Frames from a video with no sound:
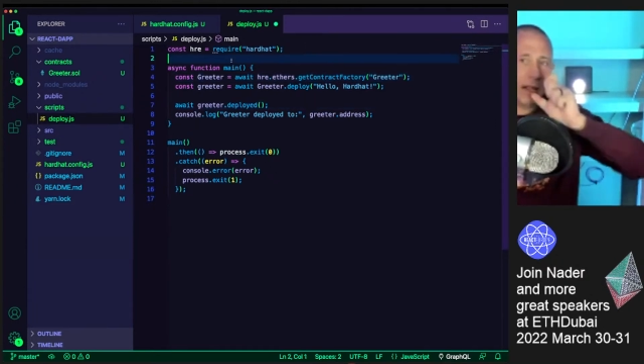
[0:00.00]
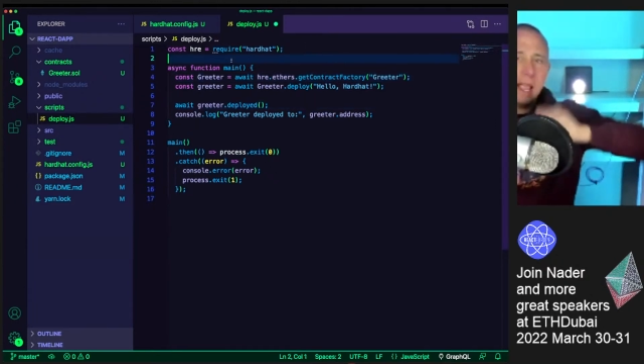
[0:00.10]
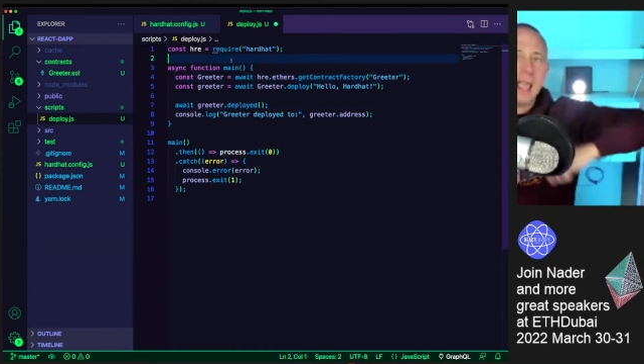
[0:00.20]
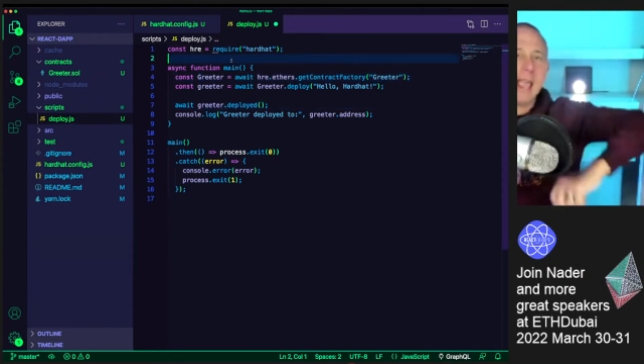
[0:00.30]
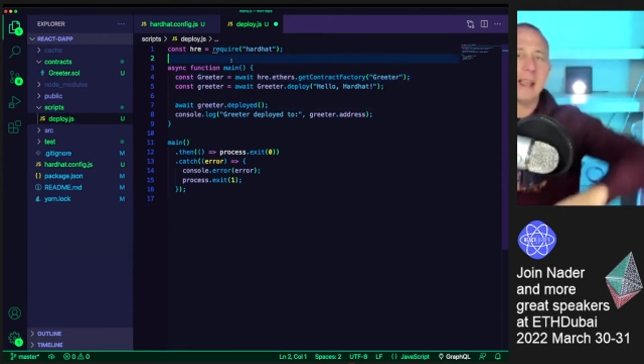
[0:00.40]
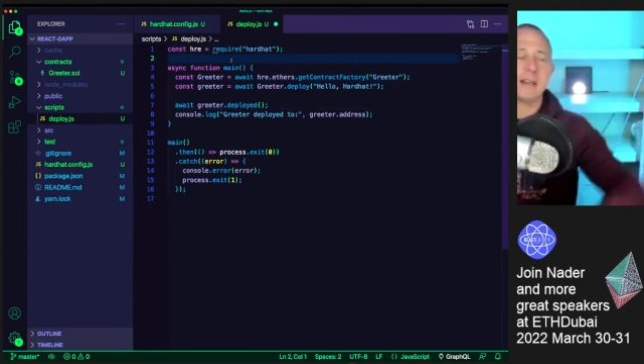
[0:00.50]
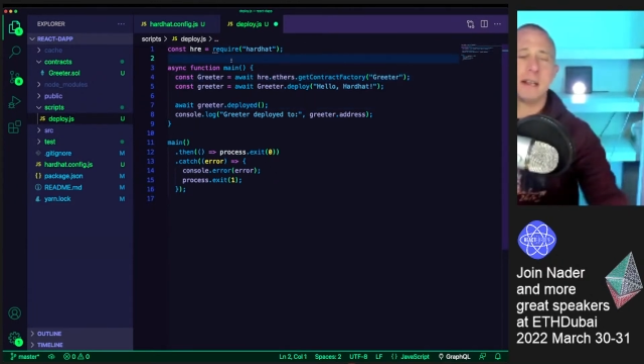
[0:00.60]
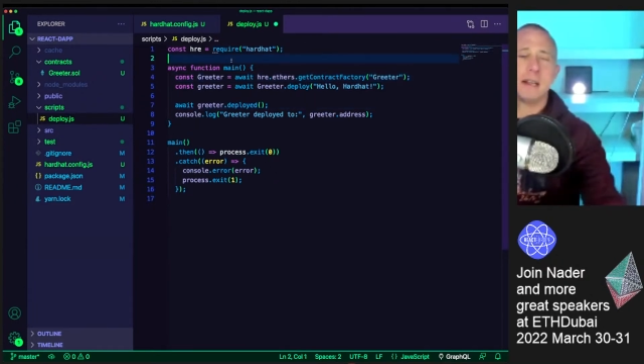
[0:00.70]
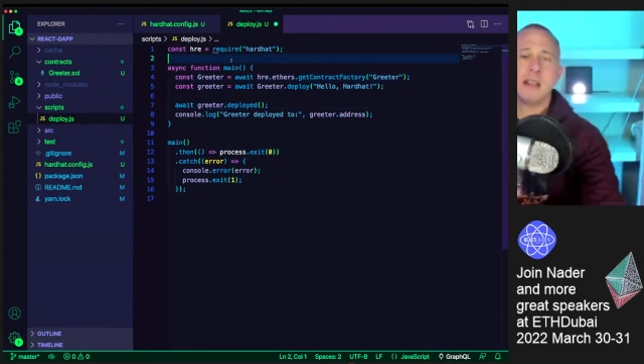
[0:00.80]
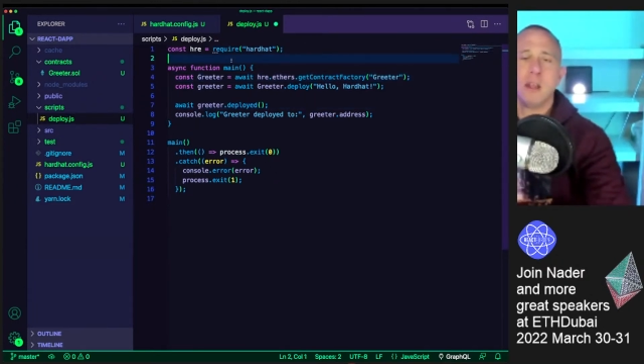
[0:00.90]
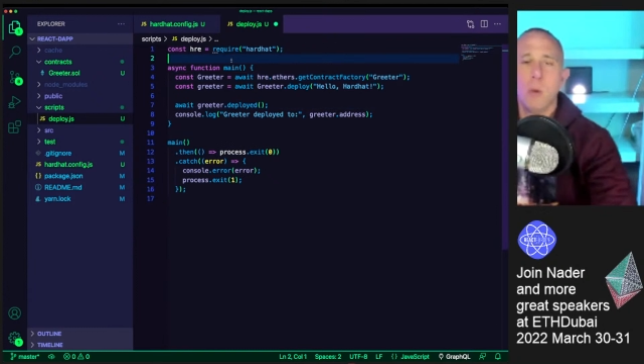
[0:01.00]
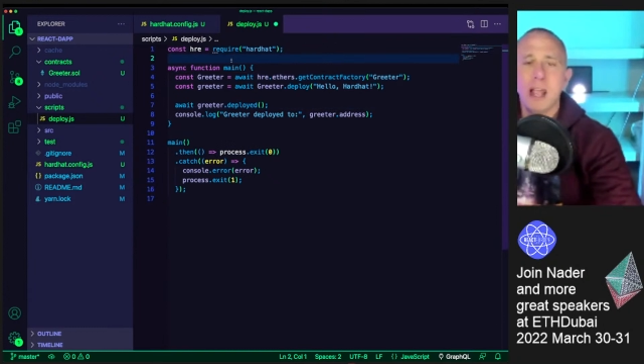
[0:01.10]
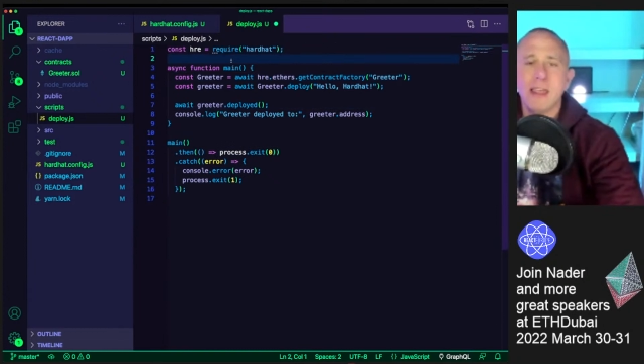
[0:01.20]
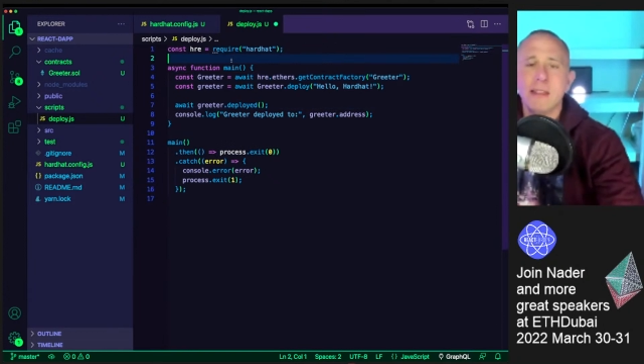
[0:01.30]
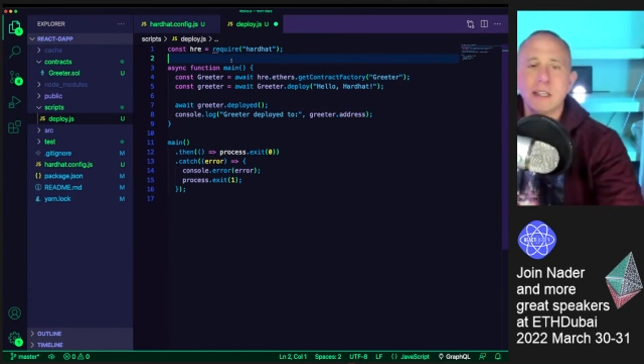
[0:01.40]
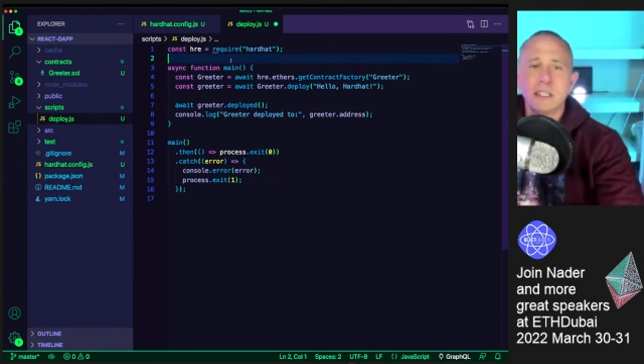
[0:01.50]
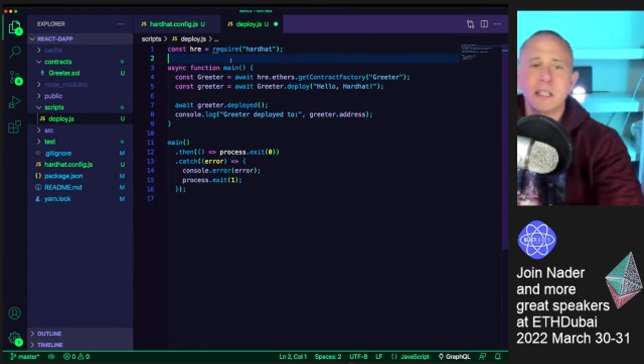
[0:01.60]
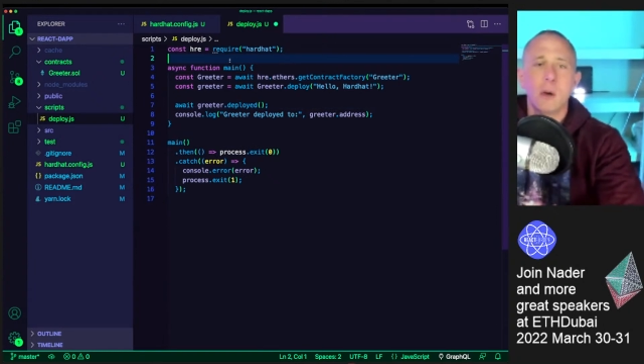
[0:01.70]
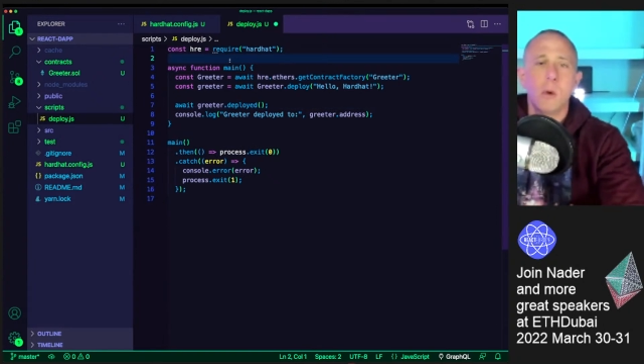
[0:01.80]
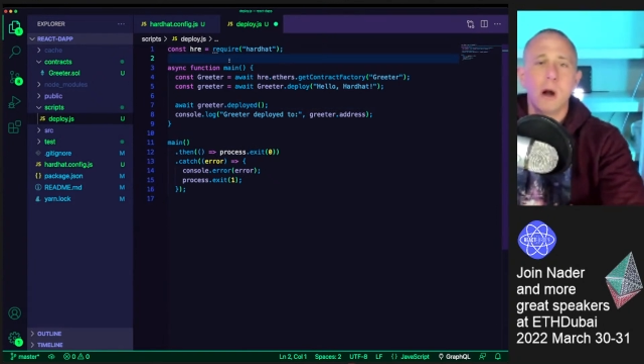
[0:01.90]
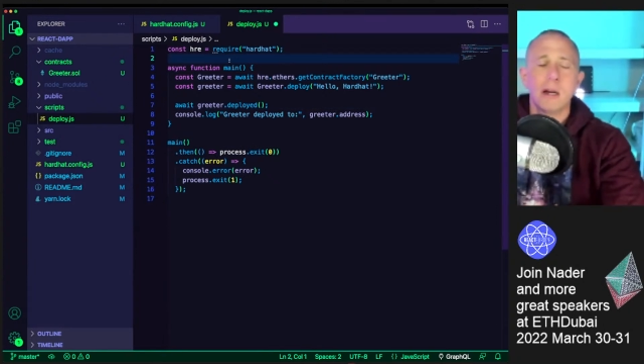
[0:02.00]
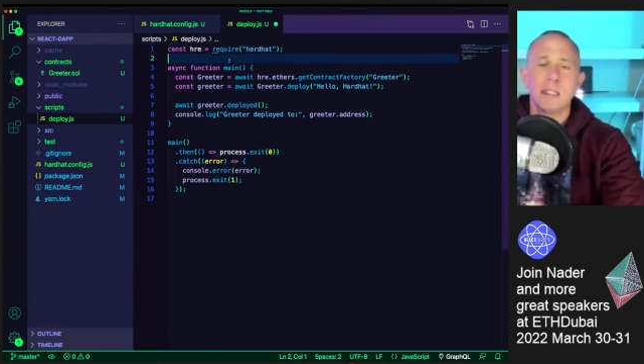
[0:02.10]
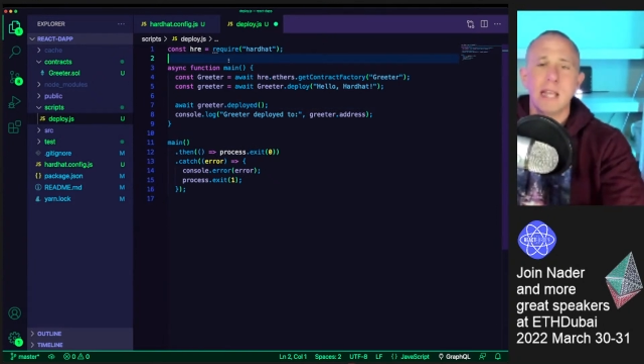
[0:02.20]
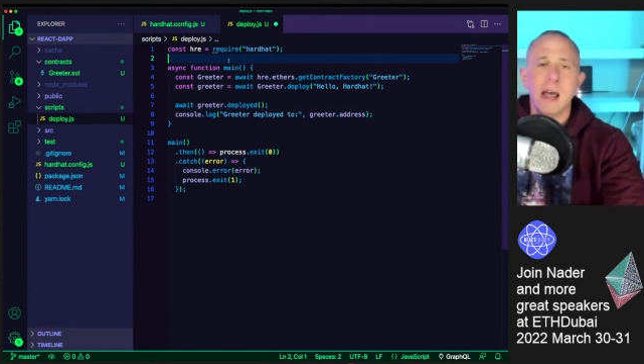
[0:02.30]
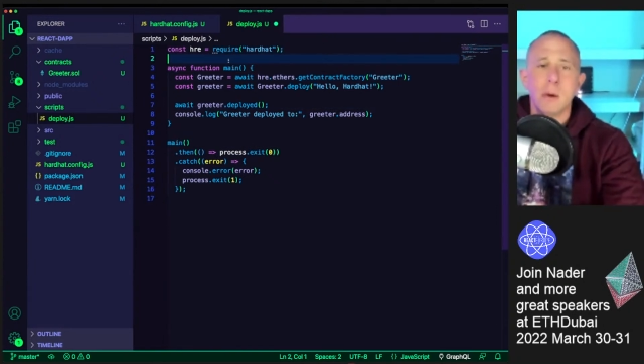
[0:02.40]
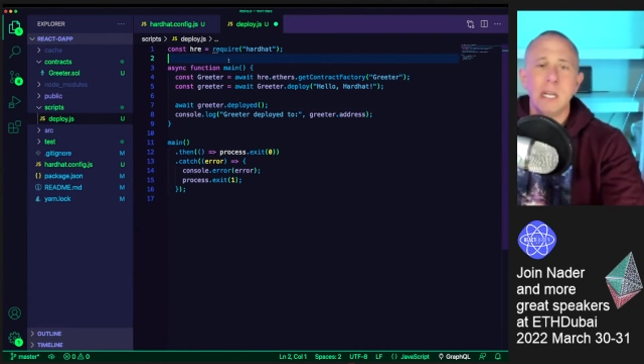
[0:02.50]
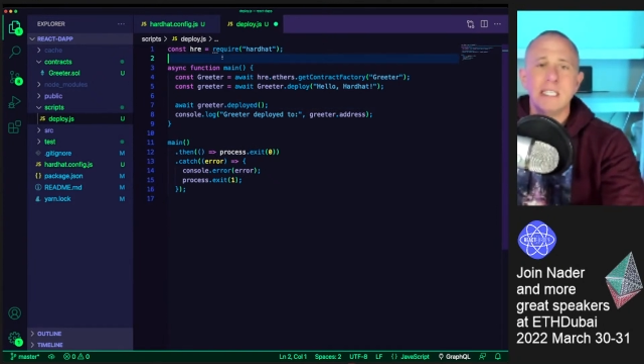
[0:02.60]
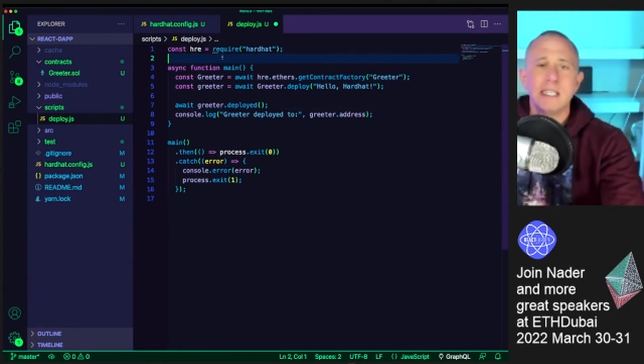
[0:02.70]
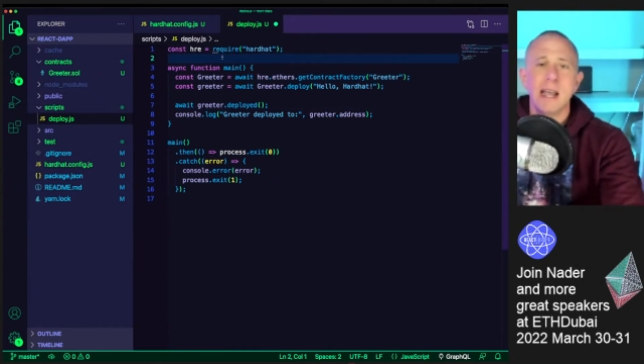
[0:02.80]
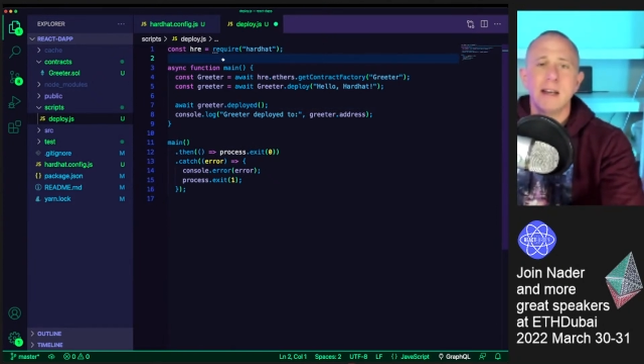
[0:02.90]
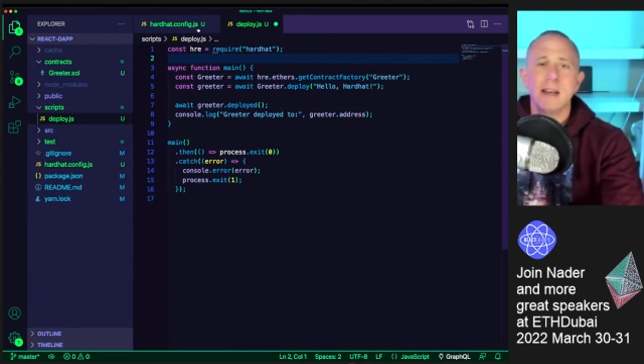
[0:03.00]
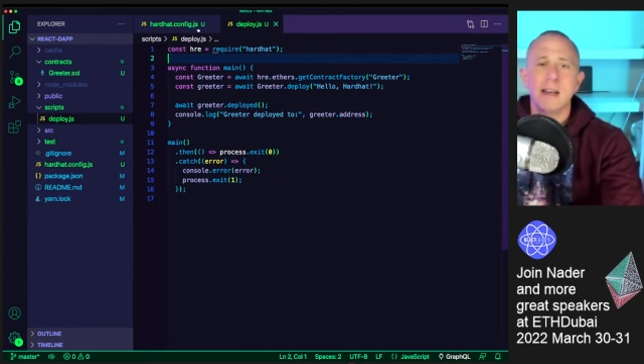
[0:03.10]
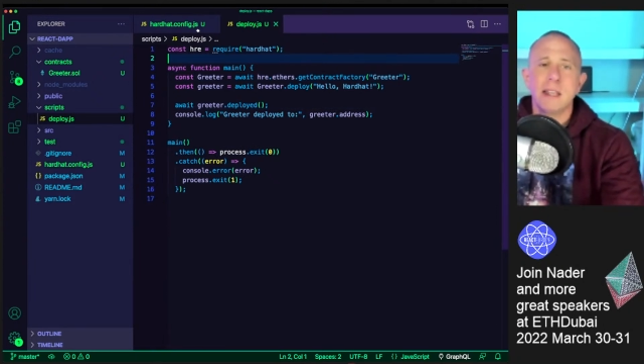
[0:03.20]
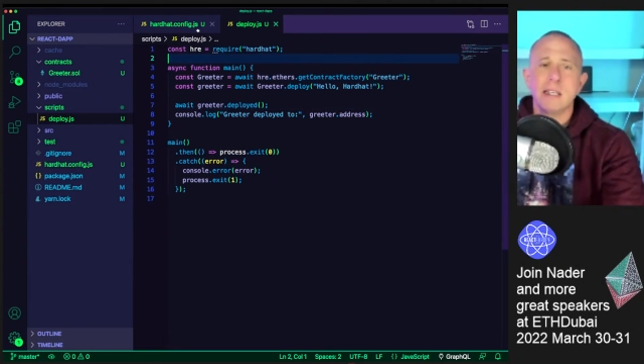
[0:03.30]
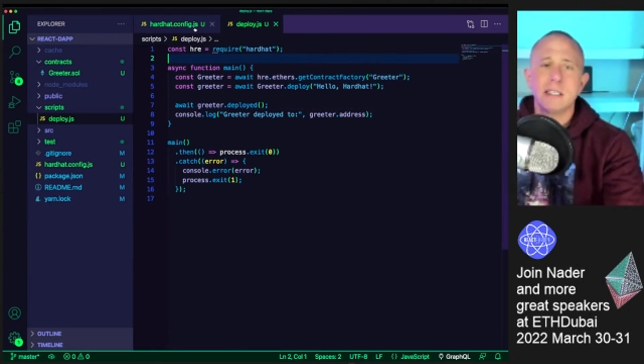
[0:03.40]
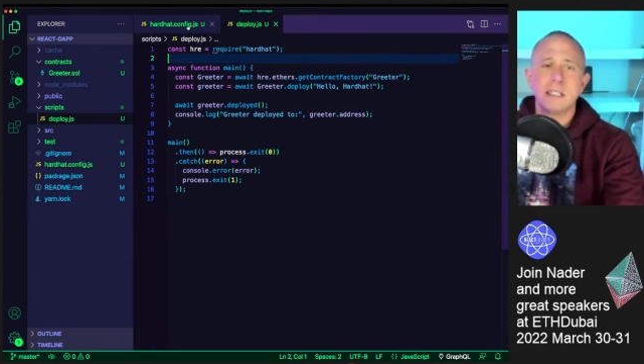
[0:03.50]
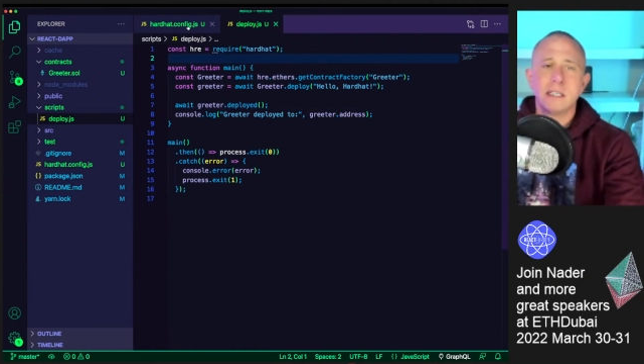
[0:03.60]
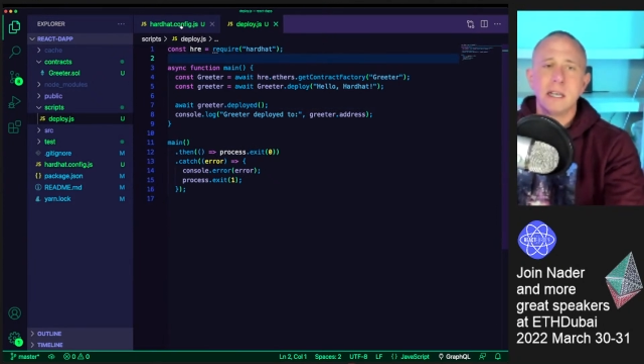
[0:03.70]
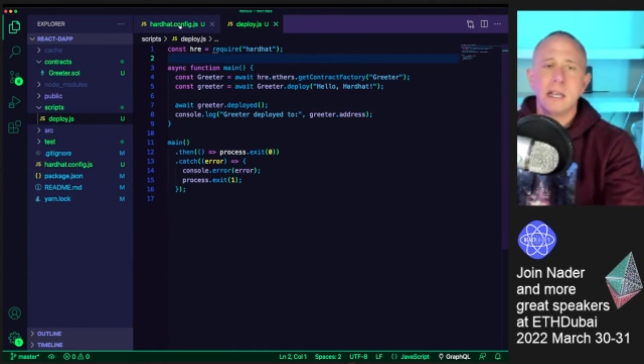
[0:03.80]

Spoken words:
And the way that this is going to work is that we set this